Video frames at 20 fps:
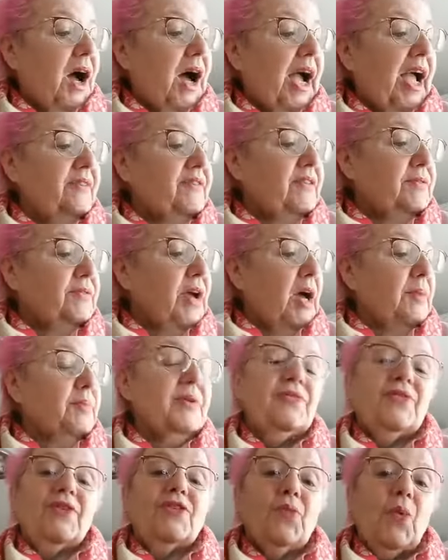I've
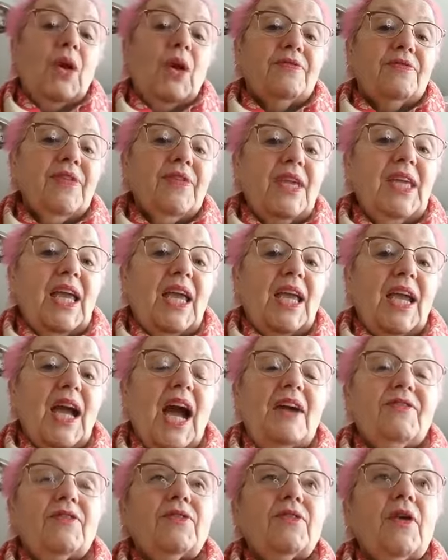adopted this way of thinking.
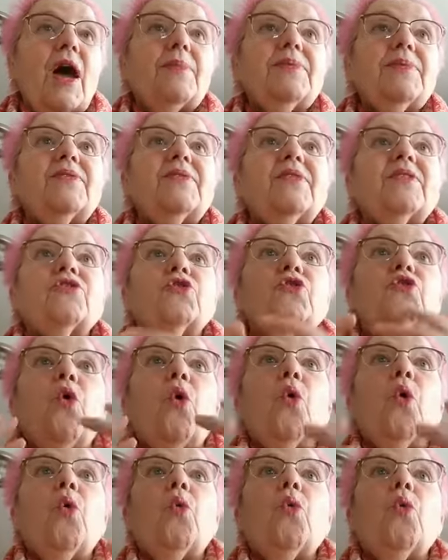I've adopted this
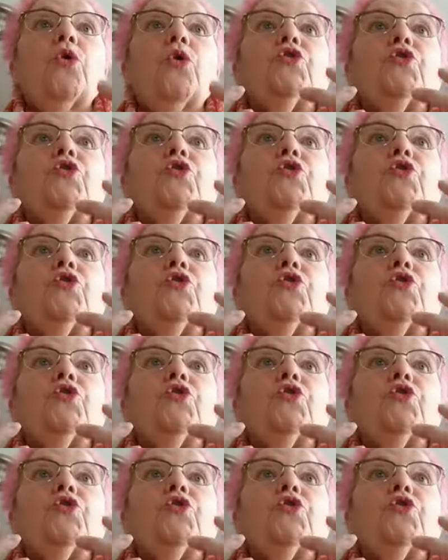no,